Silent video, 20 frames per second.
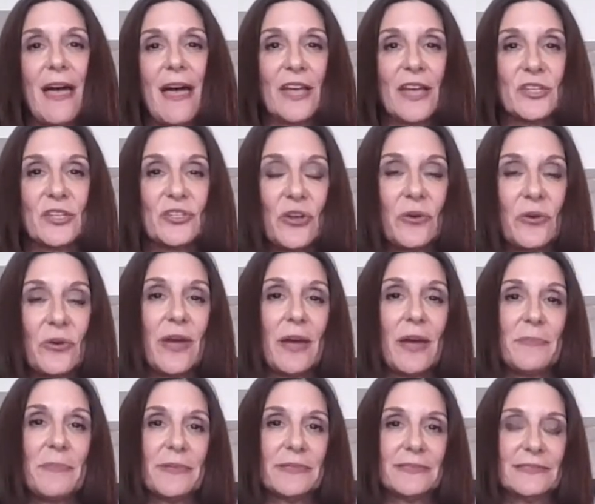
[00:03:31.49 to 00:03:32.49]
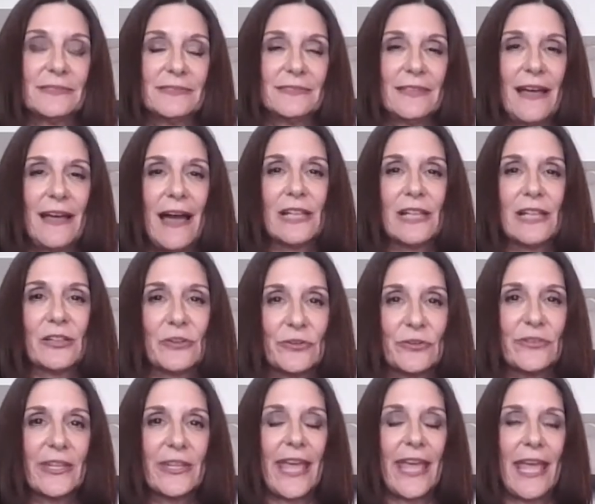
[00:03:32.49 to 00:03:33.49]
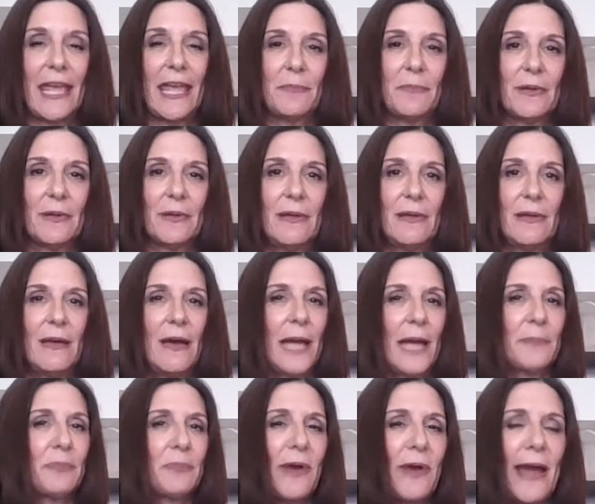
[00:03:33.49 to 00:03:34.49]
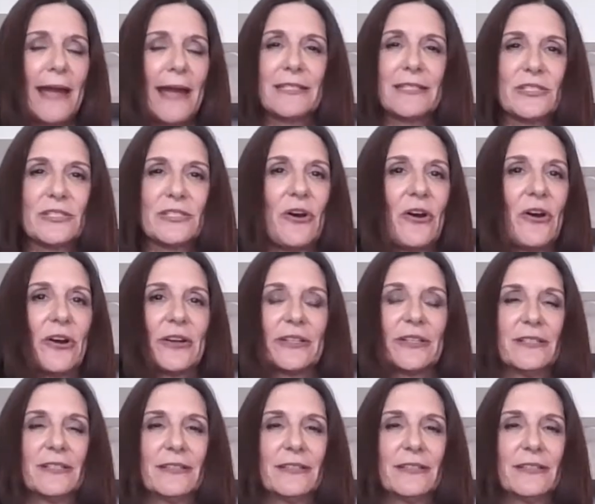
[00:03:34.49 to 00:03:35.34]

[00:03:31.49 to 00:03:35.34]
I showed up, I learned the game, I practiced hard,